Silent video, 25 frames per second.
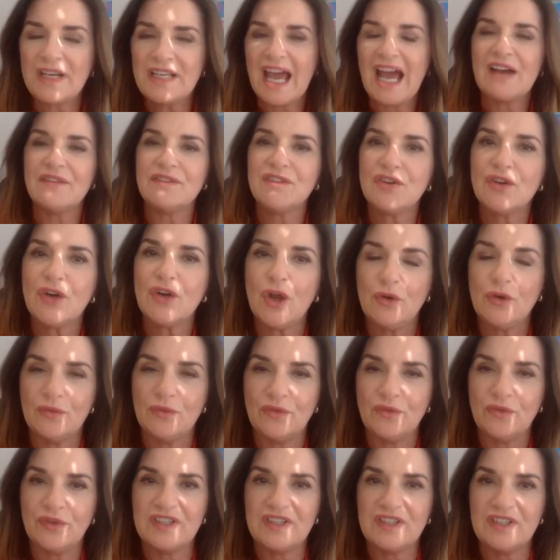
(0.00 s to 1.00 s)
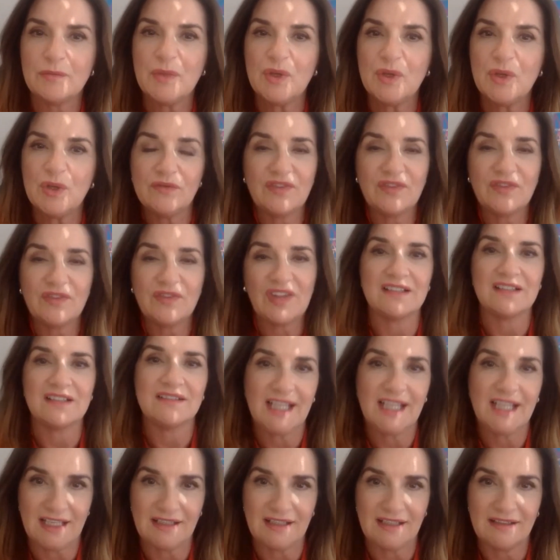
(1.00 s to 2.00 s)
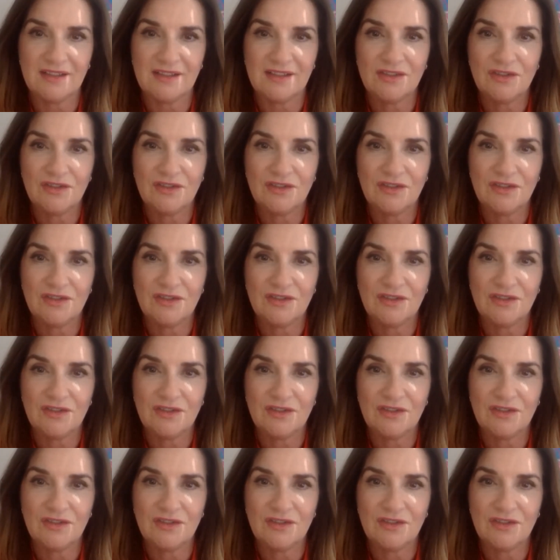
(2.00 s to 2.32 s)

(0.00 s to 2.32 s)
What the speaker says: you have your ovaries removed, that's it.